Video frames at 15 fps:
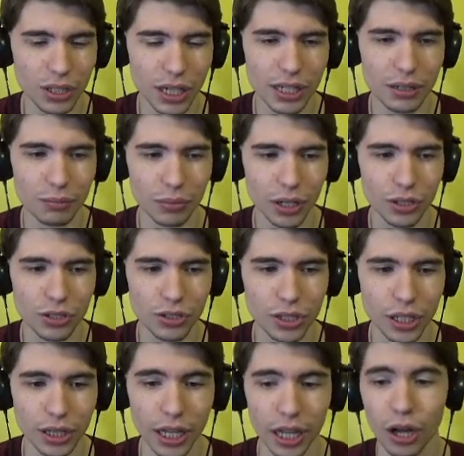Be taking
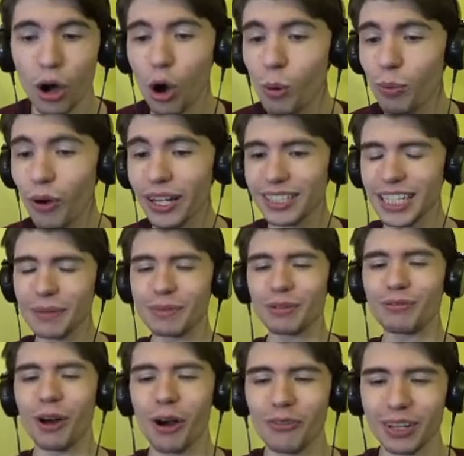punches like that. Oh boy, Tim's
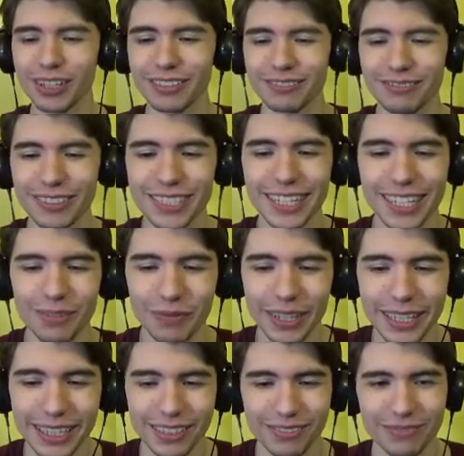evolving. What you gonna
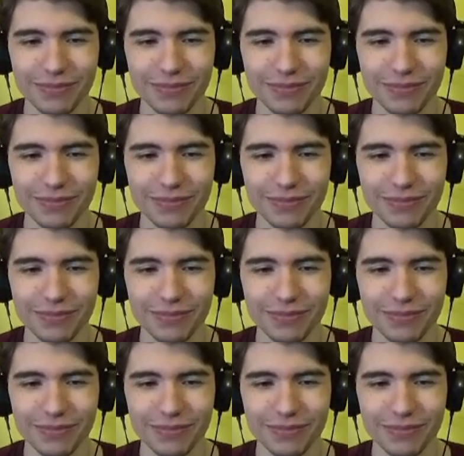be?